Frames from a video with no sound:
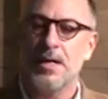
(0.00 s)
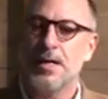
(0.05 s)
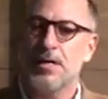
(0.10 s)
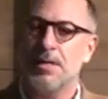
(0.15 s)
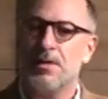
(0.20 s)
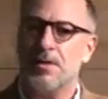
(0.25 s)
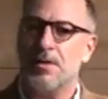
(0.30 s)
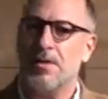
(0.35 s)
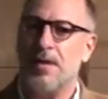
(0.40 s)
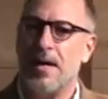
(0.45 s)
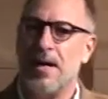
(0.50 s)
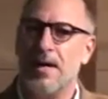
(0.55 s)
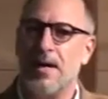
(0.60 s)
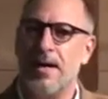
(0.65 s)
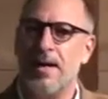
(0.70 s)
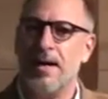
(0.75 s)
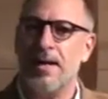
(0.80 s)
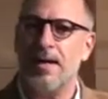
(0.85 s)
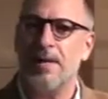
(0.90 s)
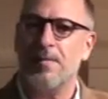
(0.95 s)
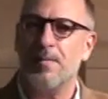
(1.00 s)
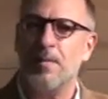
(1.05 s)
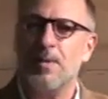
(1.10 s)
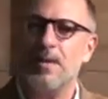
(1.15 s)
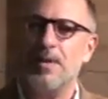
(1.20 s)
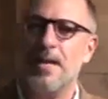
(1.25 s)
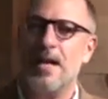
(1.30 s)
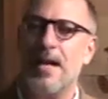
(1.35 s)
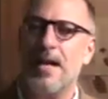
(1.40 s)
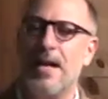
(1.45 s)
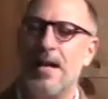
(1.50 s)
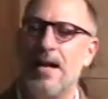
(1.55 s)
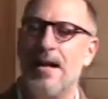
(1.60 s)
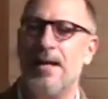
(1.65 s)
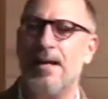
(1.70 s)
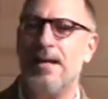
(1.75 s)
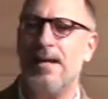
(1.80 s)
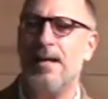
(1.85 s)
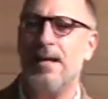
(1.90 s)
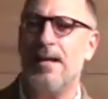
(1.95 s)
So, and then one thing I
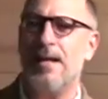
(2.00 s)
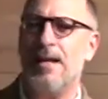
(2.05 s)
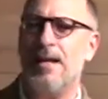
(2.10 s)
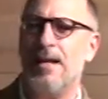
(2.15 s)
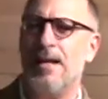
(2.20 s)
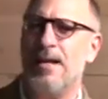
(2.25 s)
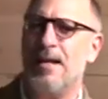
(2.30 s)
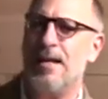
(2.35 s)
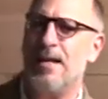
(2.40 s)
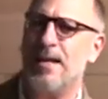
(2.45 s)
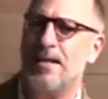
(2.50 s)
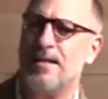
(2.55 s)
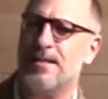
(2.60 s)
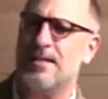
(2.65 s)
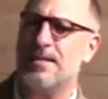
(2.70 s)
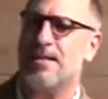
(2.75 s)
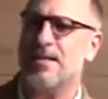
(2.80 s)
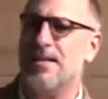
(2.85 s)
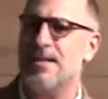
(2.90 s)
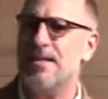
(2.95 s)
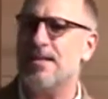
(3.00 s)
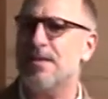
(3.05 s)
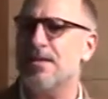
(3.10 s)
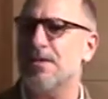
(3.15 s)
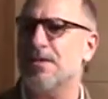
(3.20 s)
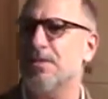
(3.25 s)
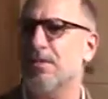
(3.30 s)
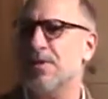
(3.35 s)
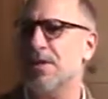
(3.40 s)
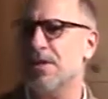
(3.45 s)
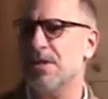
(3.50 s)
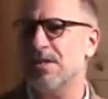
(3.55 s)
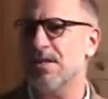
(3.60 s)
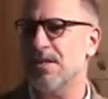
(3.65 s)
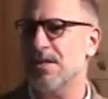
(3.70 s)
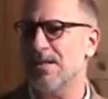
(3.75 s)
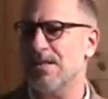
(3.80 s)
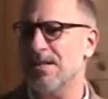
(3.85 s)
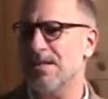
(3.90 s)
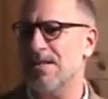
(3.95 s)
hate is thistle
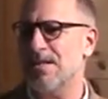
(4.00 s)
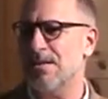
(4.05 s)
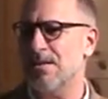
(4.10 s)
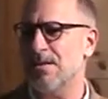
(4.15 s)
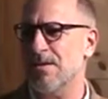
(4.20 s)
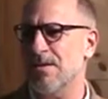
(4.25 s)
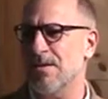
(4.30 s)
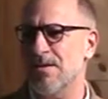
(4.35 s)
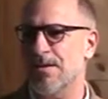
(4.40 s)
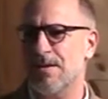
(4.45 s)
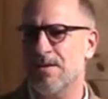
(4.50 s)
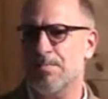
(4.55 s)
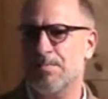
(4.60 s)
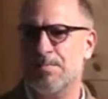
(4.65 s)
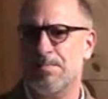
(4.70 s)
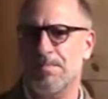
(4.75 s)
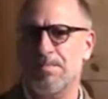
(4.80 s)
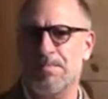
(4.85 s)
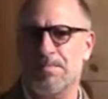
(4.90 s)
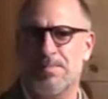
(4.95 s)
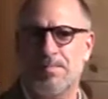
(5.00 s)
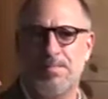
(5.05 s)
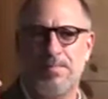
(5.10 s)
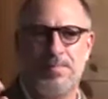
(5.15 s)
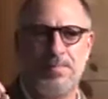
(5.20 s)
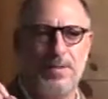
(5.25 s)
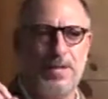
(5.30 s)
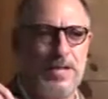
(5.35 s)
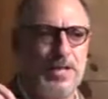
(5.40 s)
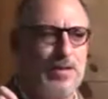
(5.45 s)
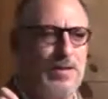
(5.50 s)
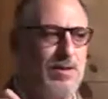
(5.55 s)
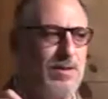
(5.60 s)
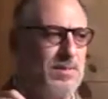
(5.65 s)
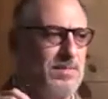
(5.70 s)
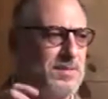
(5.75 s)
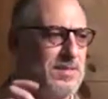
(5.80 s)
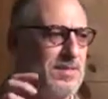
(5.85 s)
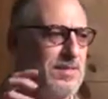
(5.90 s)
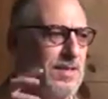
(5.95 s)
bushes, or what do you call them?